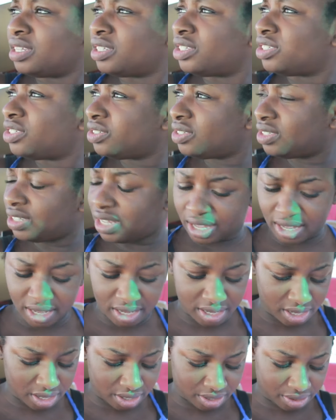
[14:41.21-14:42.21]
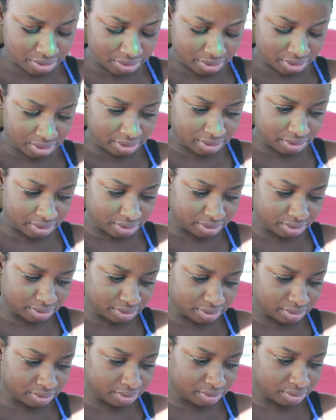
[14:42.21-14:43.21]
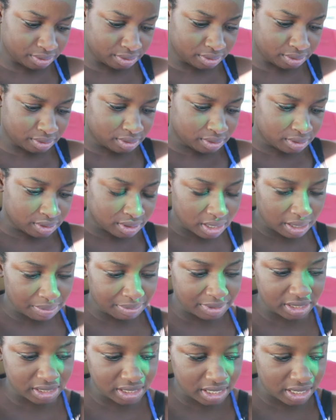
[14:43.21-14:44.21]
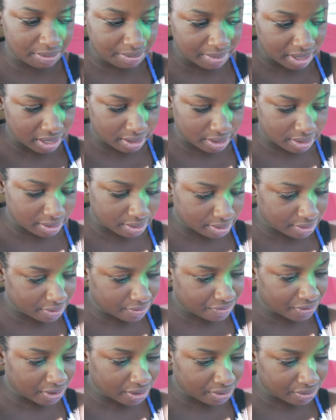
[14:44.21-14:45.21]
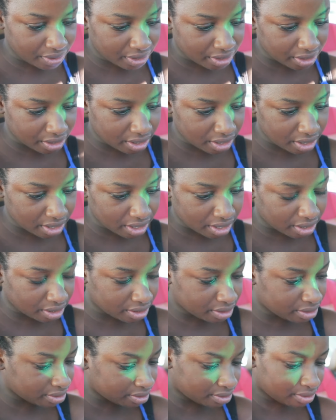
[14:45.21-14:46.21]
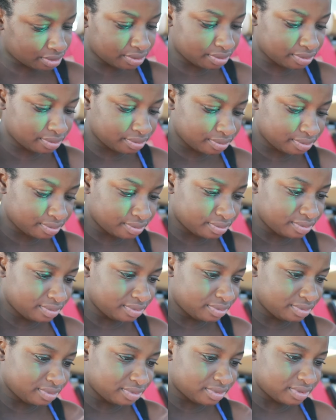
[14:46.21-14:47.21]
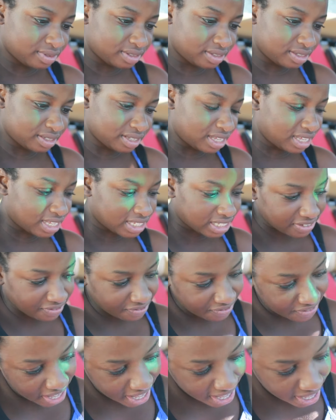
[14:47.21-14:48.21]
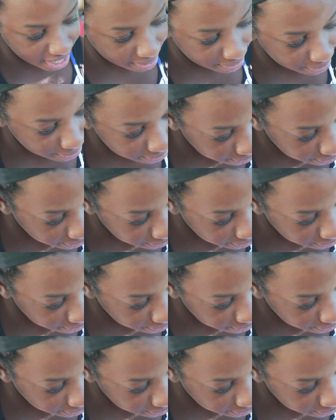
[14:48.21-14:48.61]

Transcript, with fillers: That's usually how it goes. I'm just keep my phone it's in the car. fire. It's fire. It's fire.